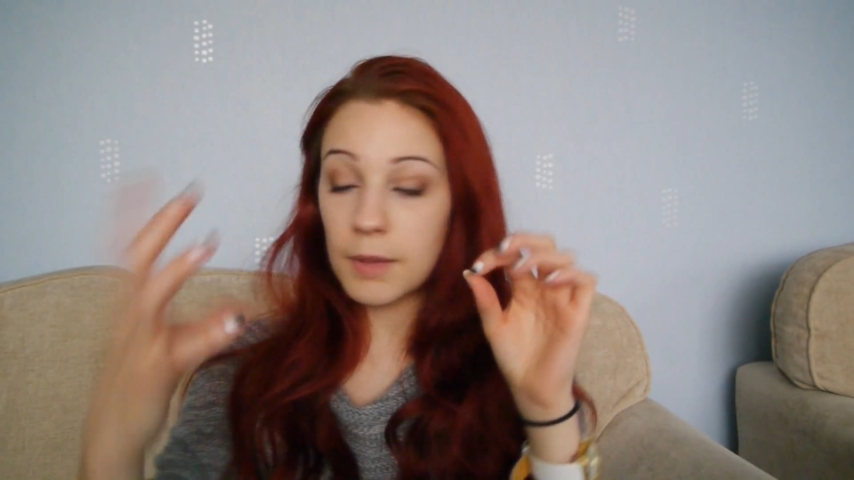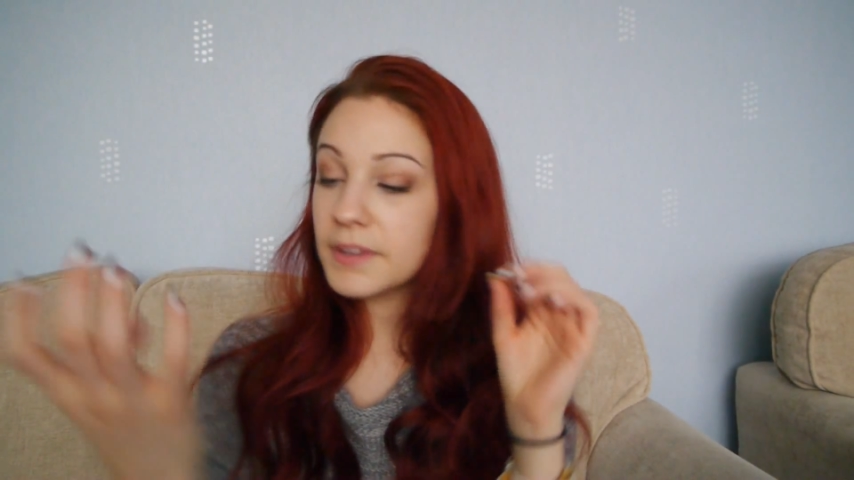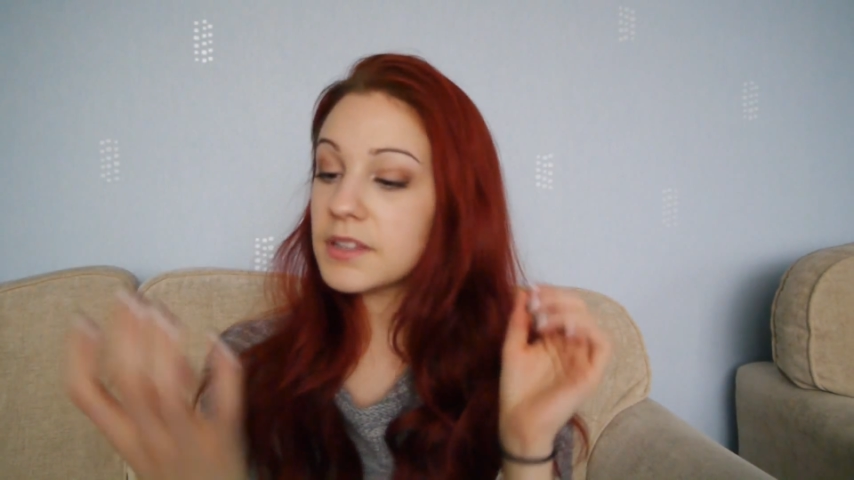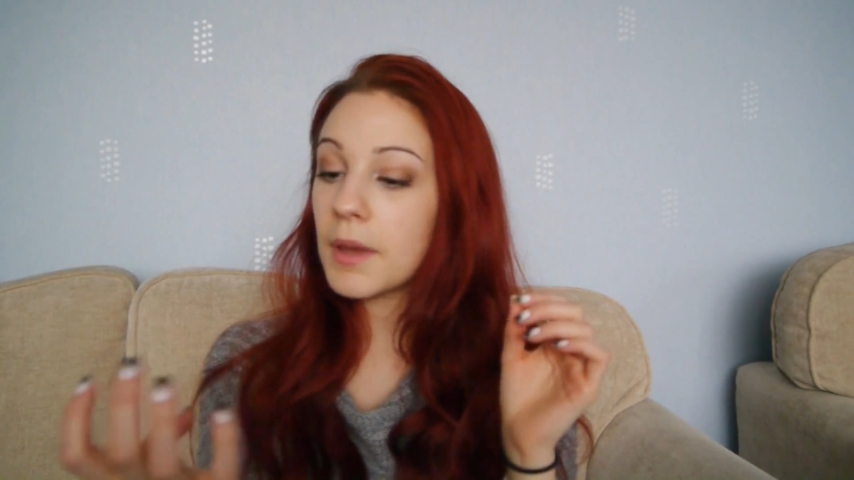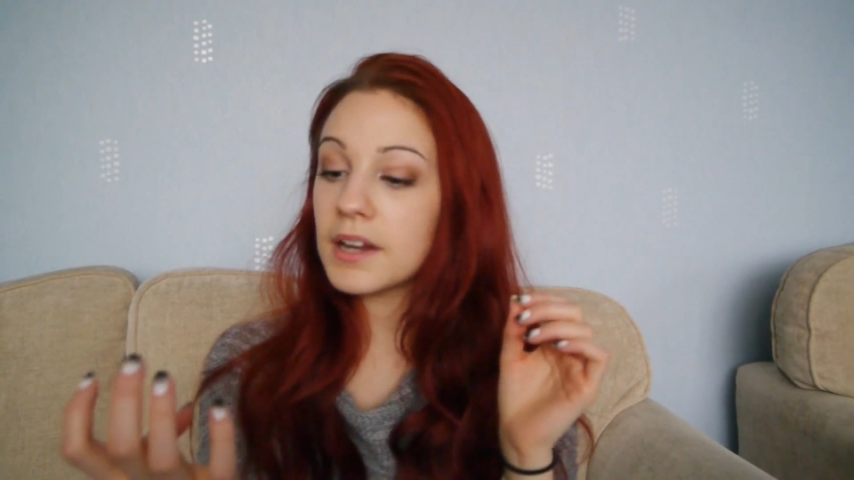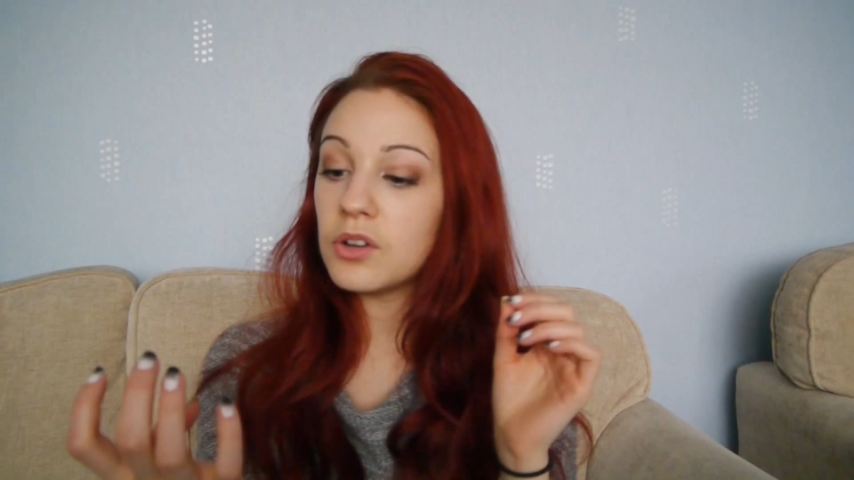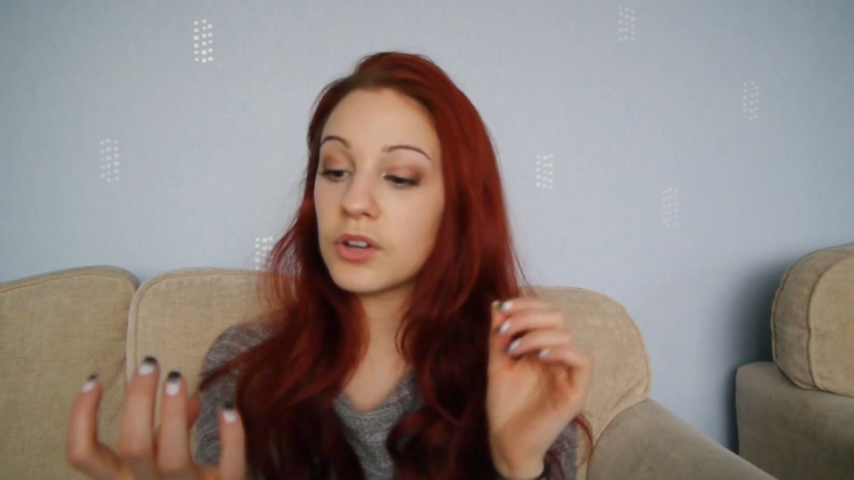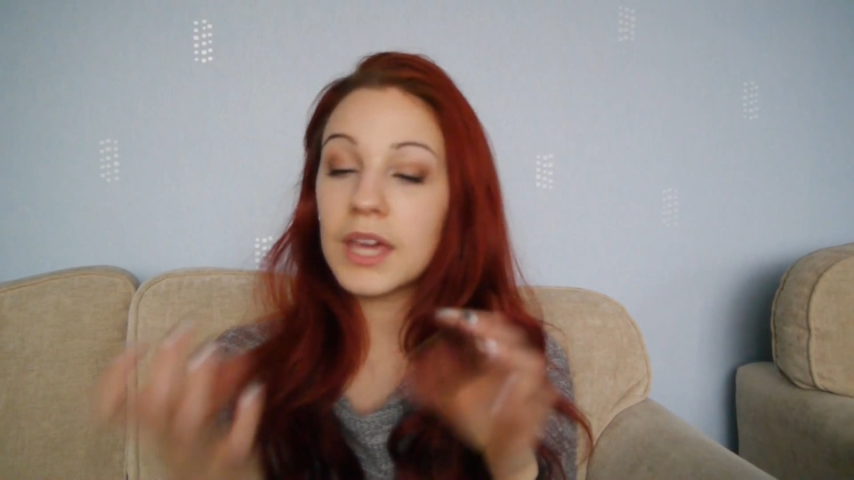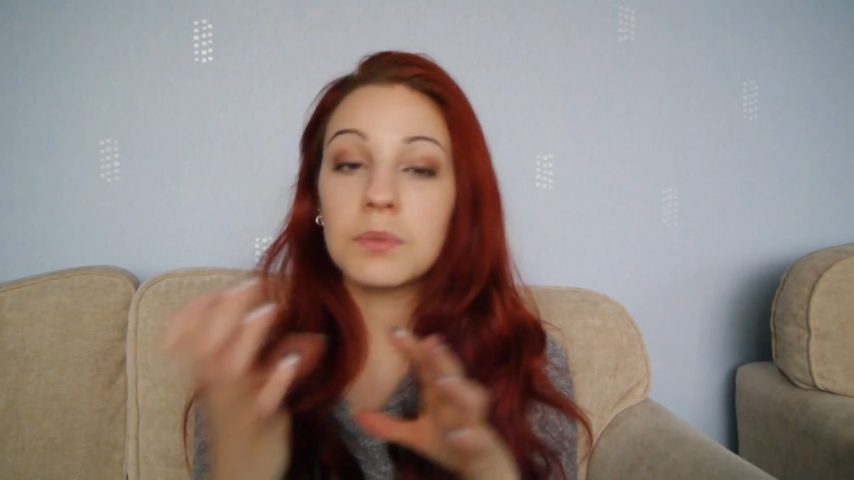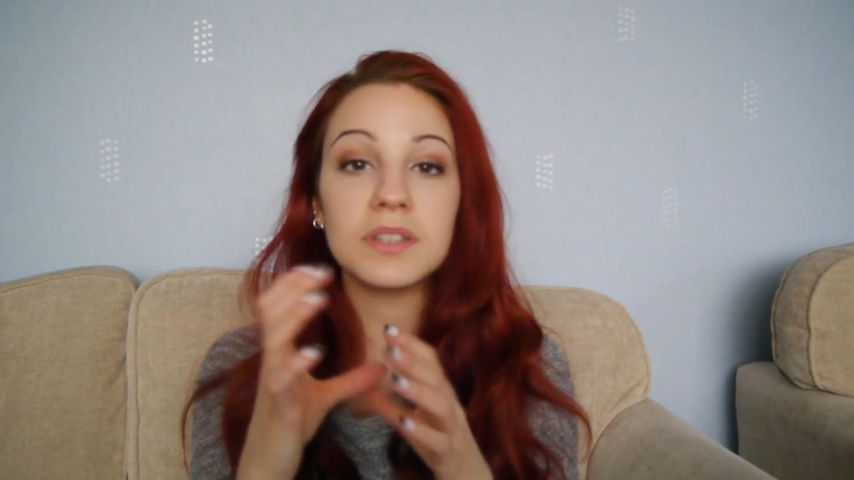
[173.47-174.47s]
I picked up, had a
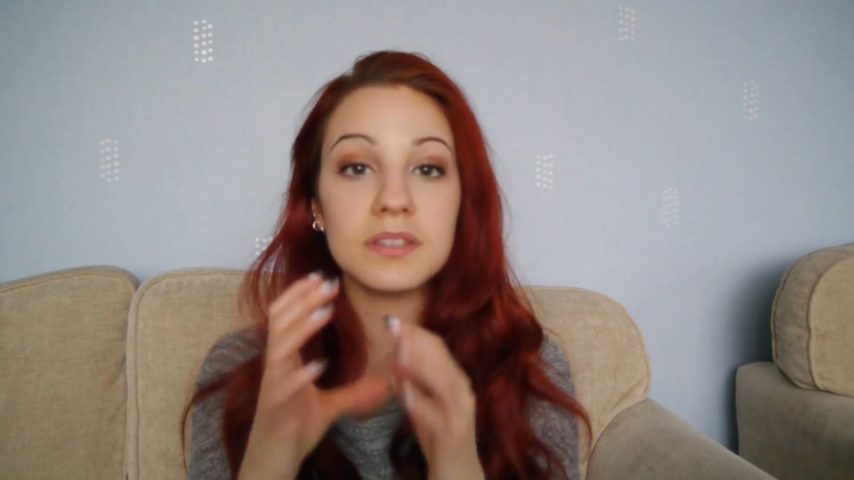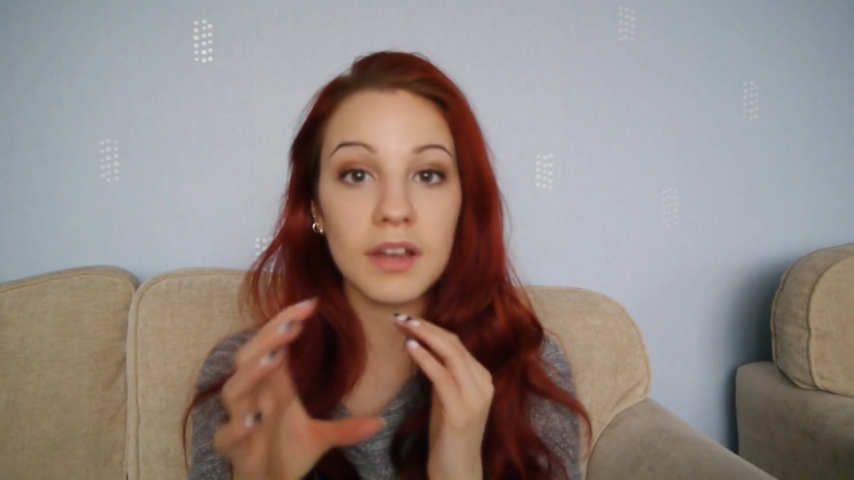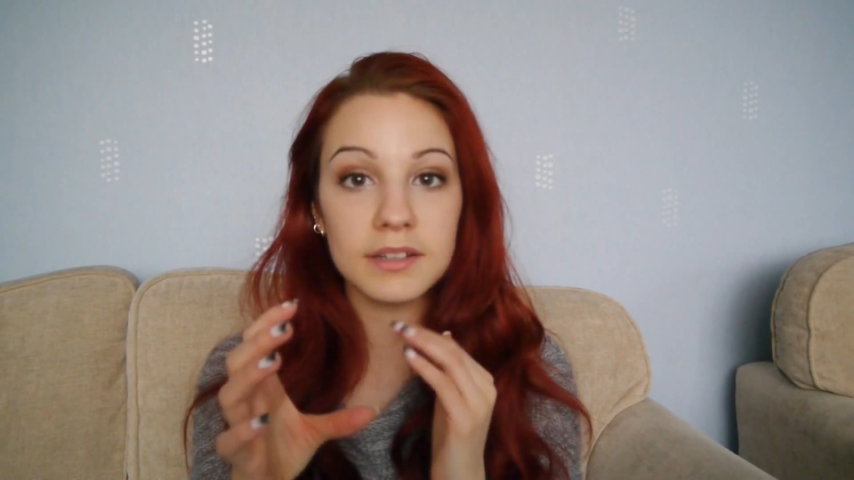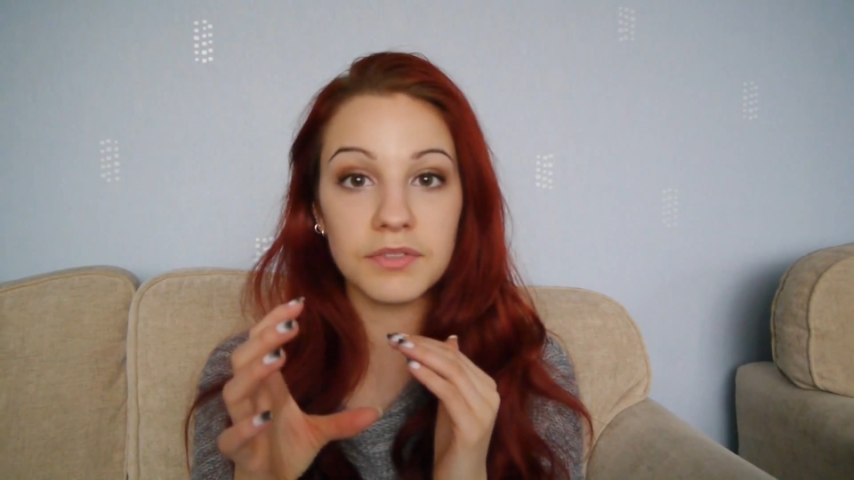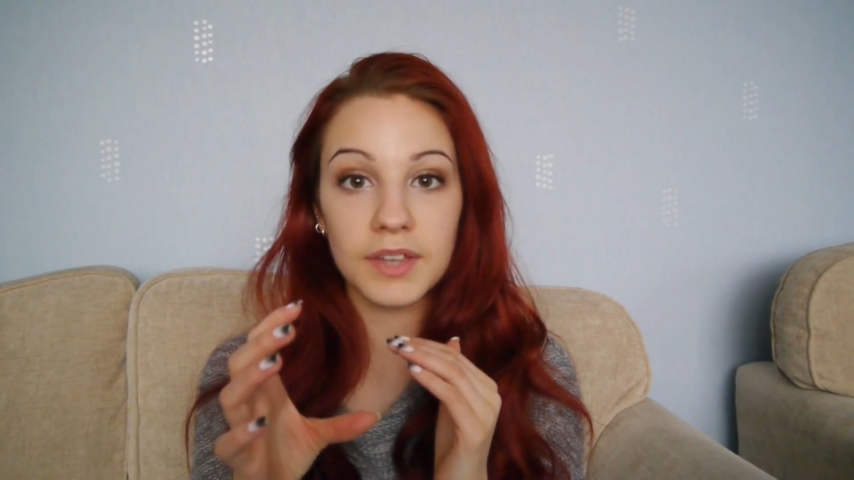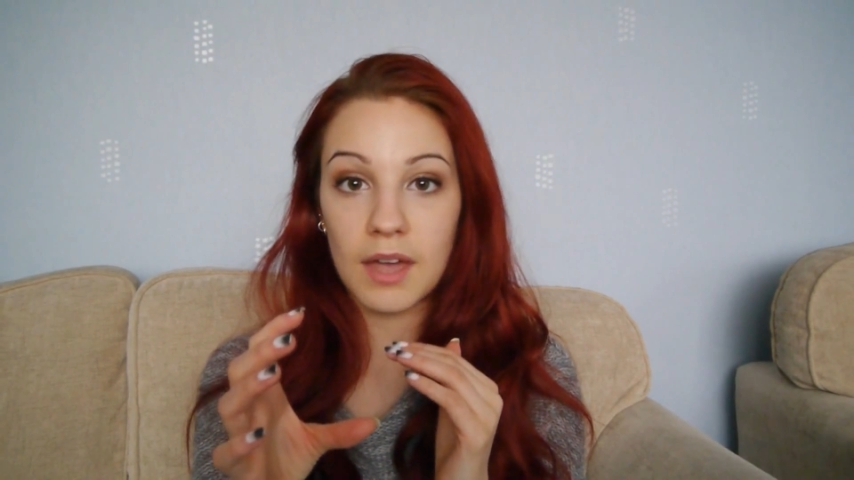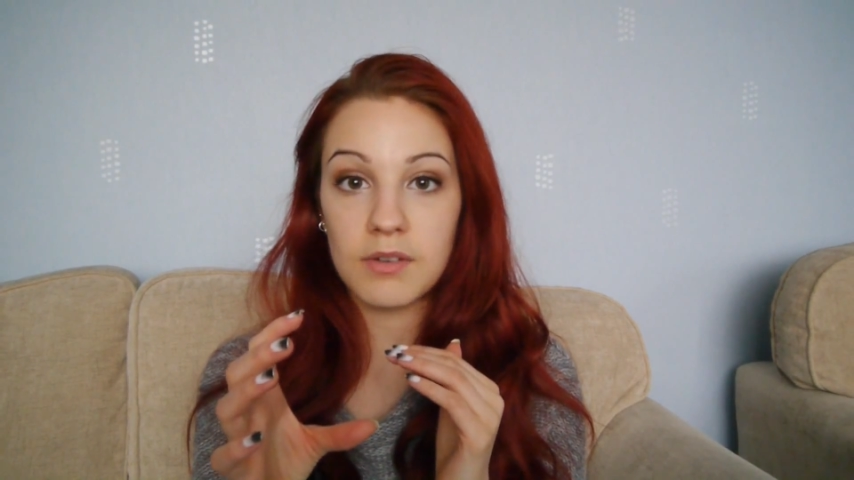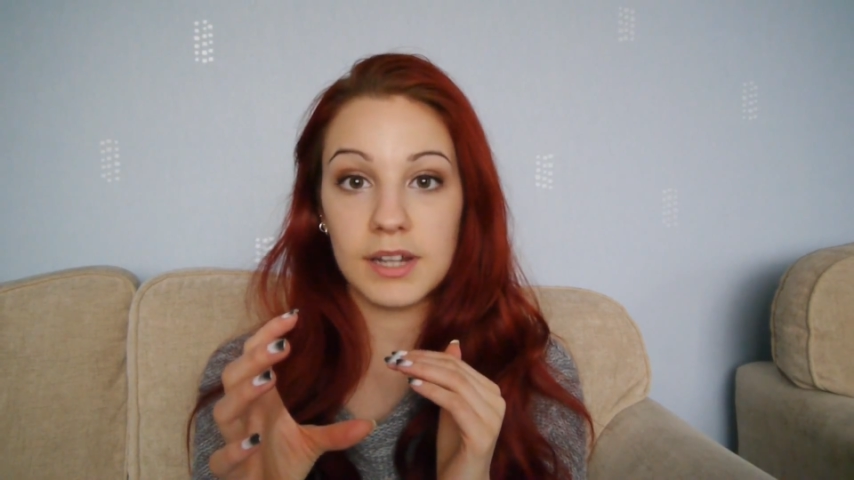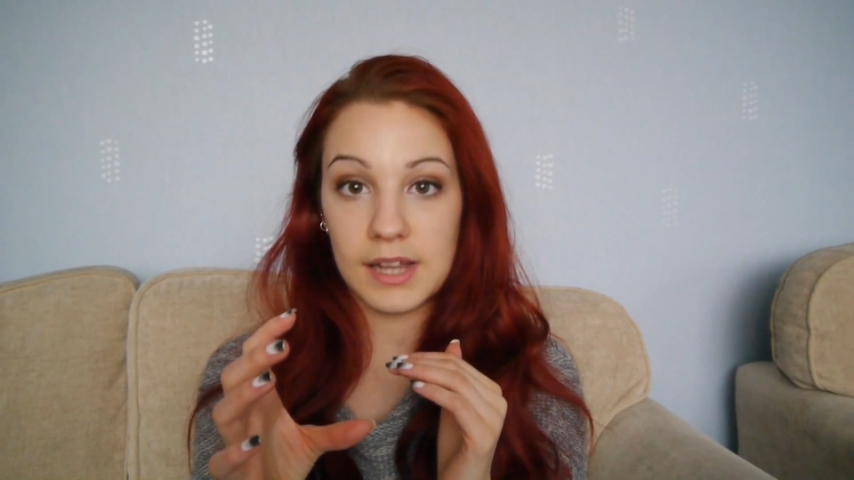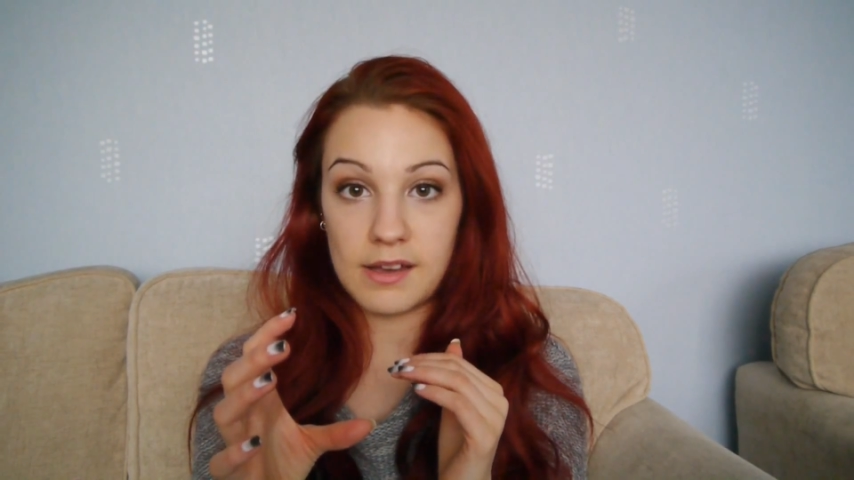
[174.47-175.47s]
look. It was a scientific
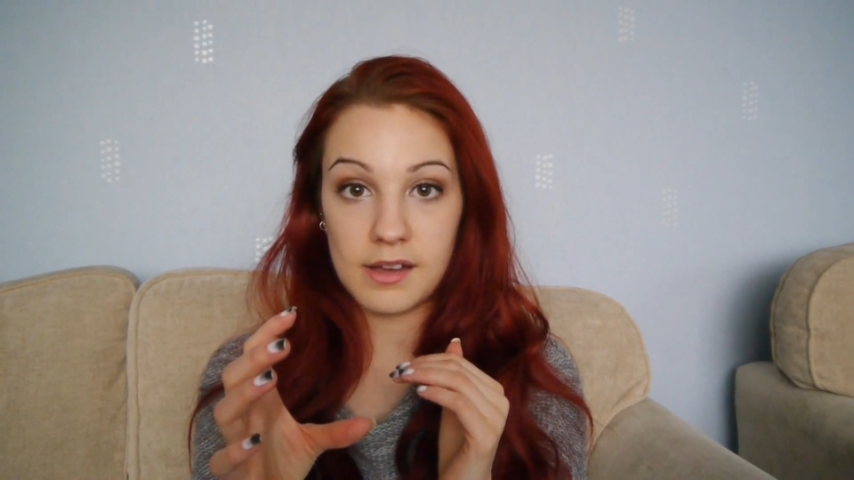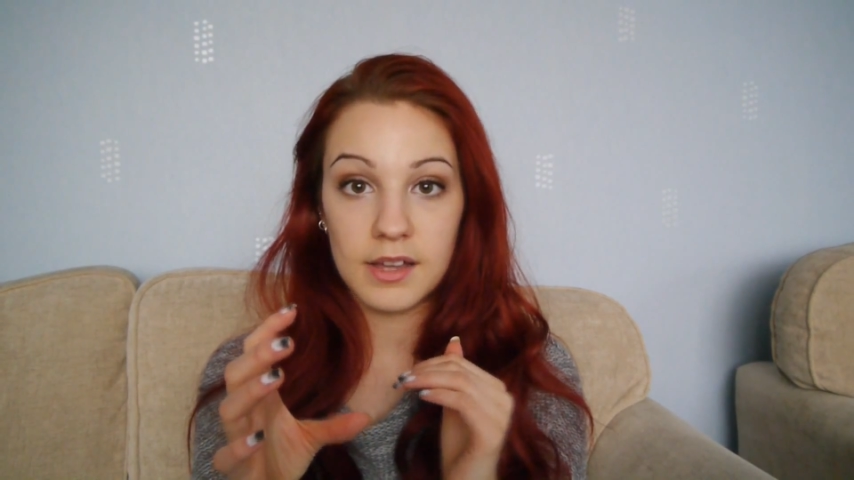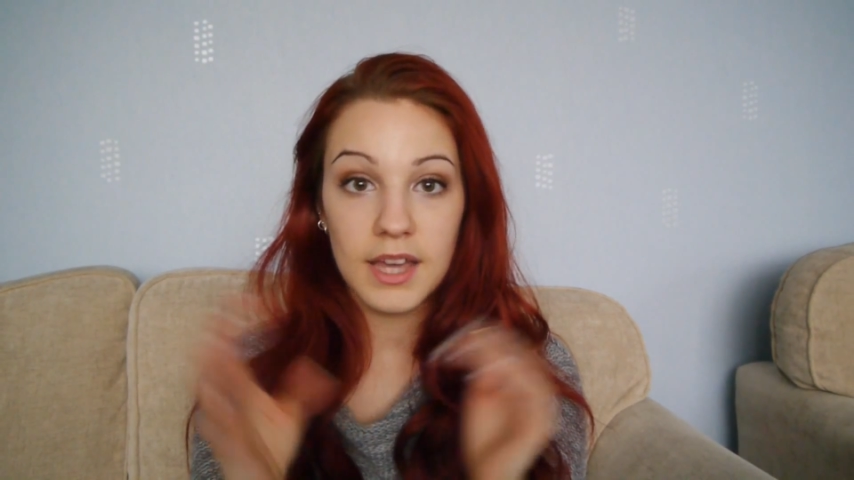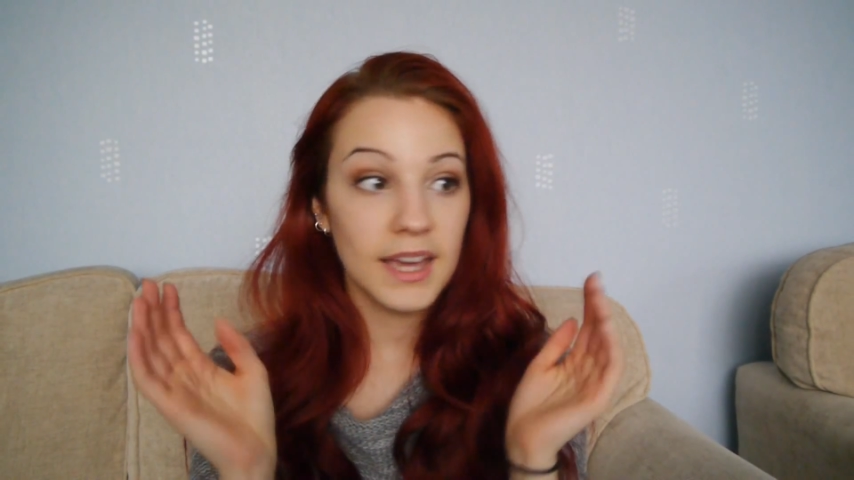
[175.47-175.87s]
calculator.